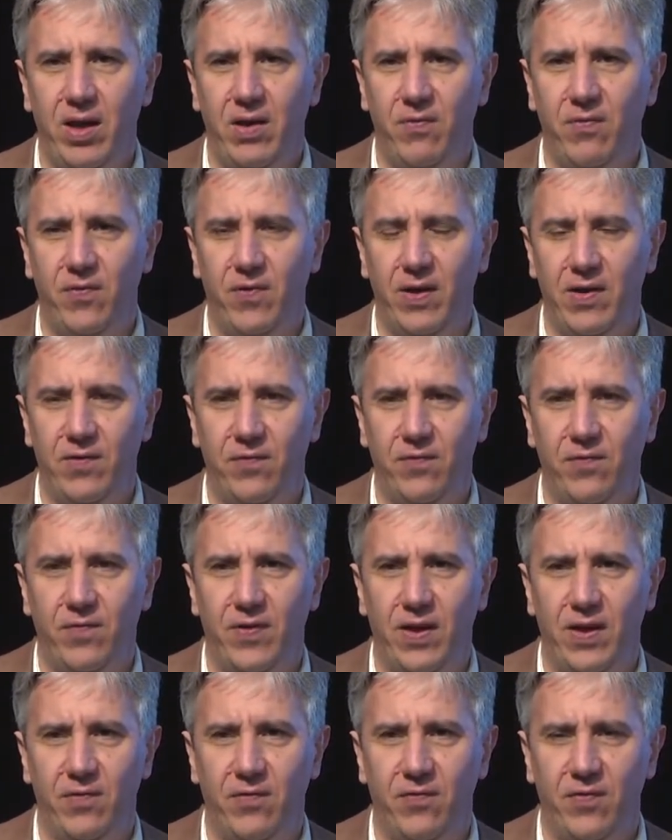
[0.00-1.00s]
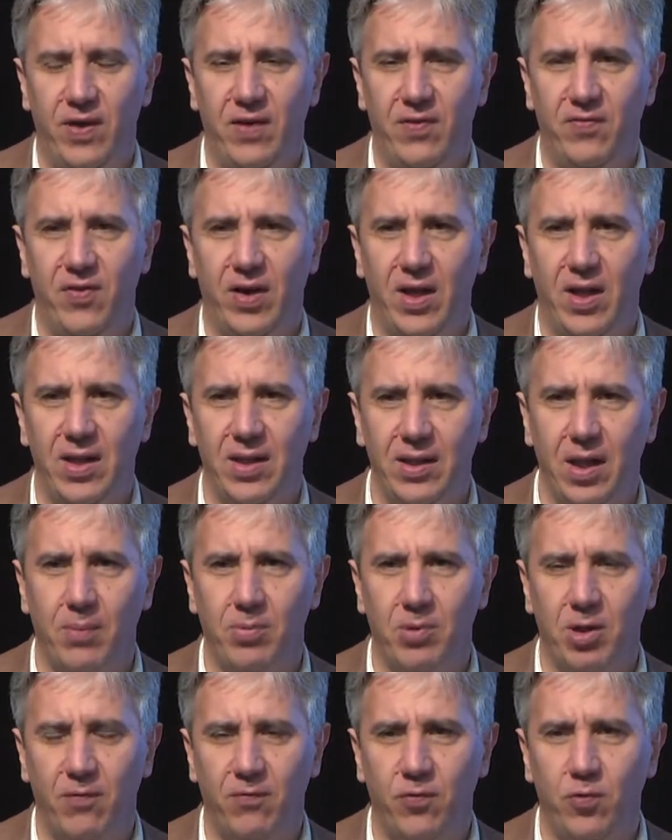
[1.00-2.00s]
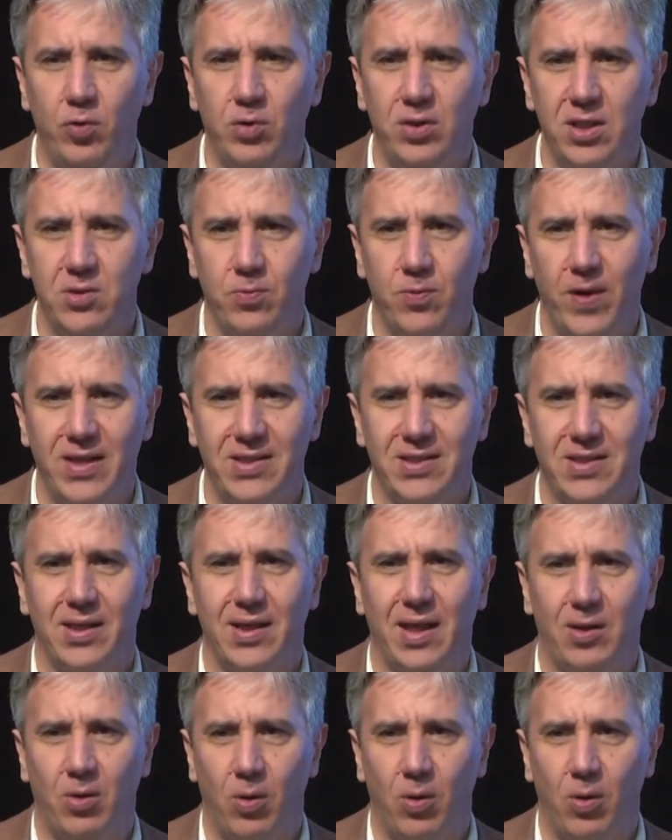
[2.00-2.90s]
if a little bit of food is wasted